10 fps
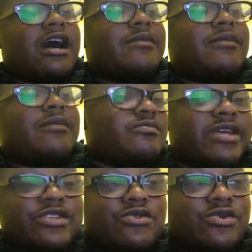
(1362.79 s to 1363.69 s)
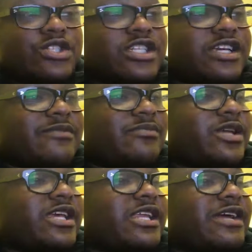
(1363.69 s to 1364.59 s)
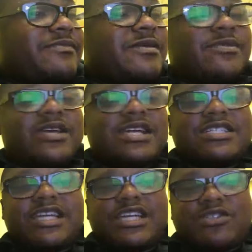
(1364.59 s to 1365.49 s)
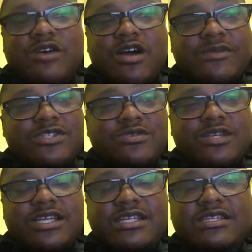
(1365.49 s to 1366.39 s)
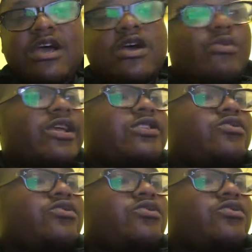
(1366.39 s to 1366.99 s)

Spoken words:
To mentorship. We connect people to educational opportunities.